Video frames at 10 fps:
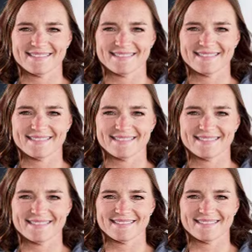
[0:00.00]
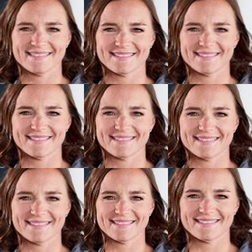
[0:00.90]

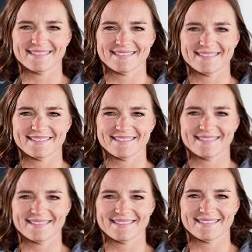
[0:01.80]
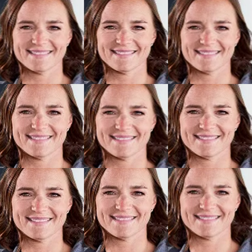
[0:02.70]

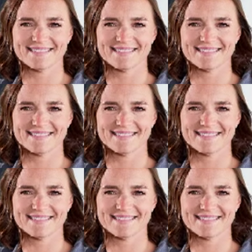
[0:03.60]
[no speech]